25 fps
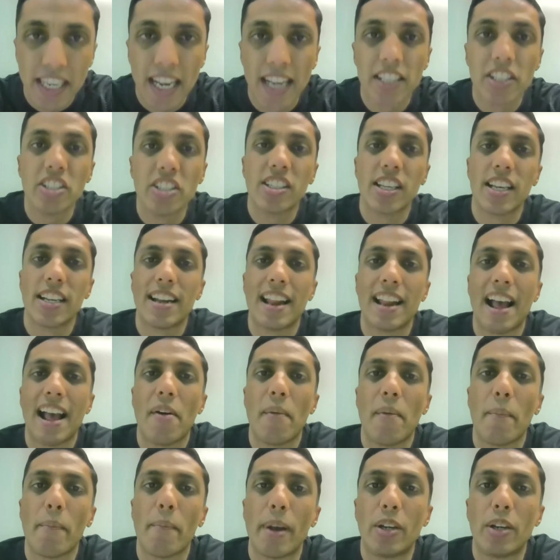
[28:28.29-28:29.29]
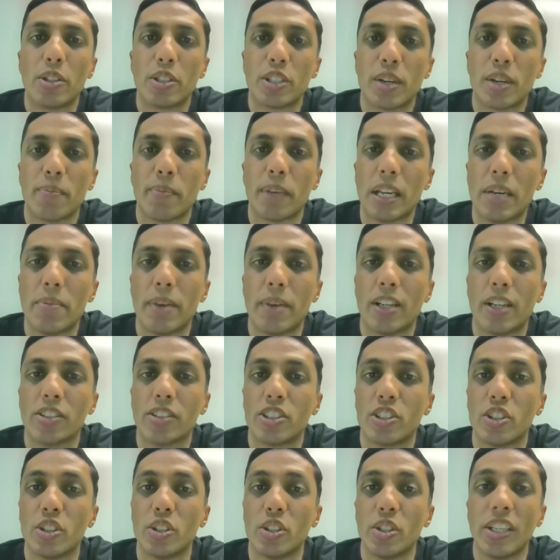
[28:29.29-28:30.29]
can you send out MailChimp
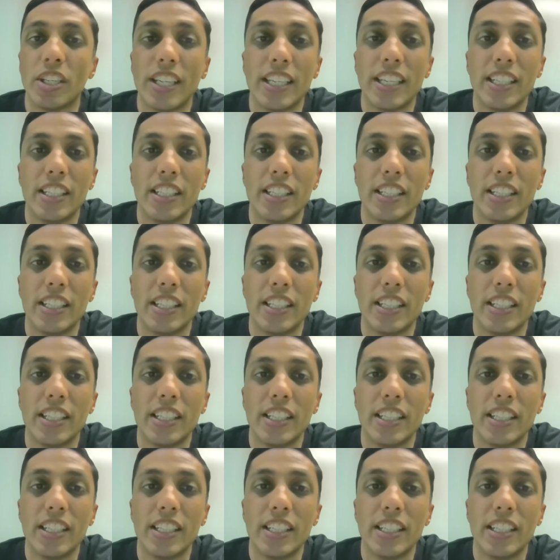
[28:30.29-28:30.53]
emails to